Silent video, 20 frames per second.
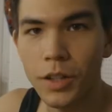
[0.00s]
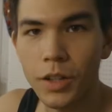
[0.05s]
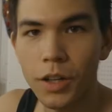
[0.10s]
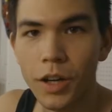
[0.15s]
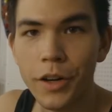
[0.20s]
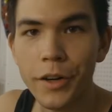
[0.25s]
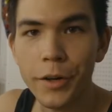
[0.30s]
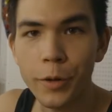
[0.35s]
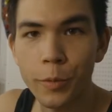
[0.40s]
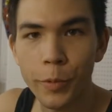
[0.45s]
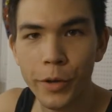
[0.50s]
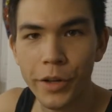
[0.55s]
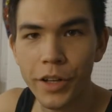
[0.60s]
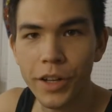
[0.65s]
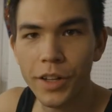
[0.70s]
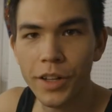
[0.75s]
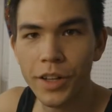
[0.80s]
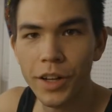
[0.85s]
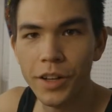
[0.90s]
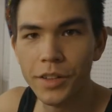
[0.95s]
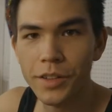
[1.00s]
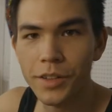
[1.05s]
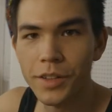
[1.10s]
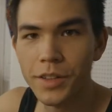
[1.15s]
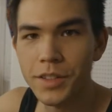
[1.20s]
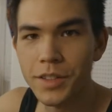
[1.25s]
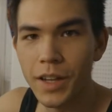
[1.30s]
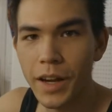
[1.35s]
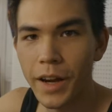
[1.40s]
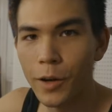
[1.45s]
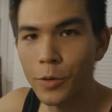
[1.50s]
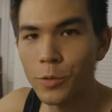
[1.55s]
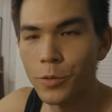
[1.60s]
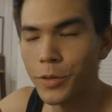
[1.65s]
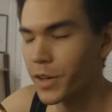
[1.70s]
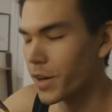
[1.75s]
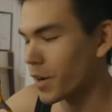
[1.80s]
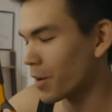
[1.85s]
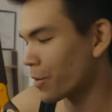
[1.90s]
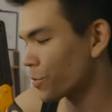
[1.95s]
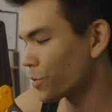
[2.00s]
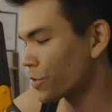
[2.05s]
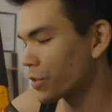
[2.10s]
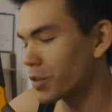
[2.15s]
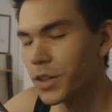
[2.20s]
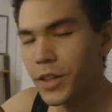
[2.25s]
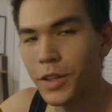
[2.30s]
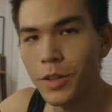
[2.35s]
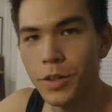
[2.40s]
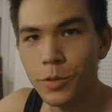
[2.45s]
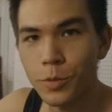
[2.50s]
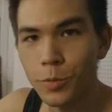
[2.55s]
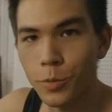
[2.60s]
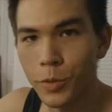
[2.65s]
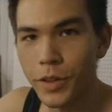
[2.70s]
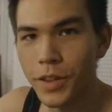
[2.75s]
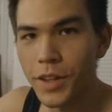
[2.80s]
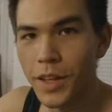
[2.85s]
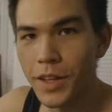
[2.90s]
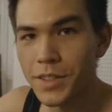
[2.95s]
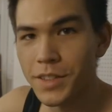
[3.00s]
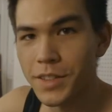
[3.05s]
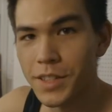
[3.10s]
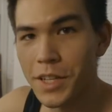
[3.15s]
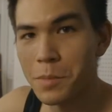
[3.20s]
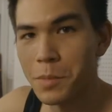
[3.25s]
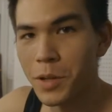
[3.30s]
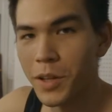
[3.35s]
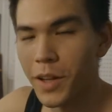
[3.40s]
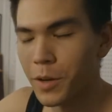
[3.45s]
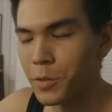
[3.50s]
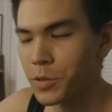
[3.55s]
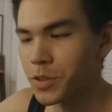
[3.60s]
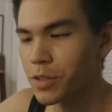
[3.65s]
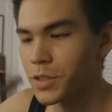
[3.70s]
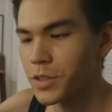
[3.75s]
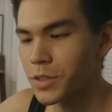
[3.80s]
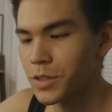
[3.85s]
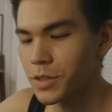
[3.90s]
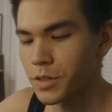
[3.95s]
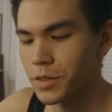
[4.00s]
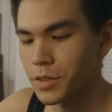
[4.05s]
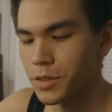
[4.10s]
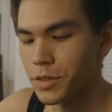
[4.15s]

Alright, we're gonna cut this out now with that seam allowance.